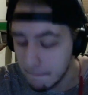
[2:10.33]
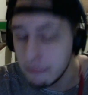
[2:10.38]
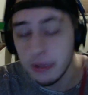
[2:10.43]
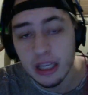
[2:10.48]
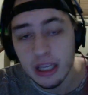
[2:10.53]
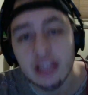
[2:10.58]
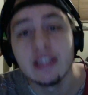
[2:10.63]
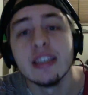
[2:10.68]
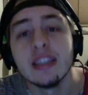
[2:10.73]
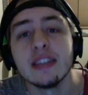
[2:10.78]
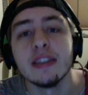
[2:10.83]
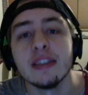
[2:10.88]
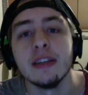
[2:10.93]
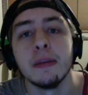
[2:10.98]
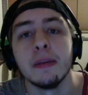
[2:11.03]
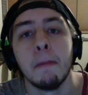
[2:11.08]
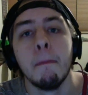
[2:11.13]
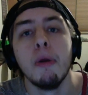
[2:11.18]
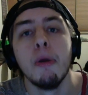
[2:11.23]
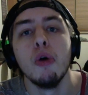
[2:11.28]
Business is
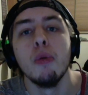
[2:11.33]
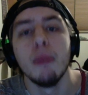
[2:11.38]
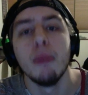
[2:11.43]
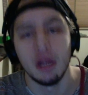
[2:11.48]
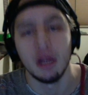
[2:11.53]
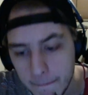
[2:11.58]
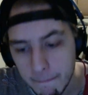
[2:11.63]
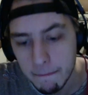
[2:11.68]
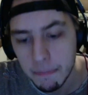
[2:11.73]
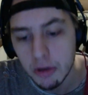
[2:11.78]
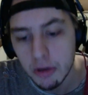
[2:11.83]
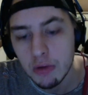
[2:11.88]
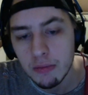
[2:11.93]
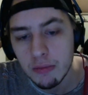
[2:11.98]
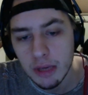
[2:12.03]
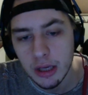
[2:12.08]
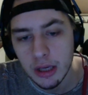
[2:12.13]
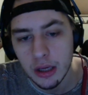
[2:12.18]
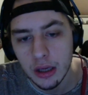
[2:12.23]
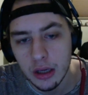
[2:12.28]
booming.
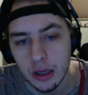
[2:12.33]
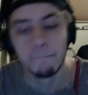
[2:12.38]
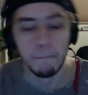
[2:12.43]
Booming.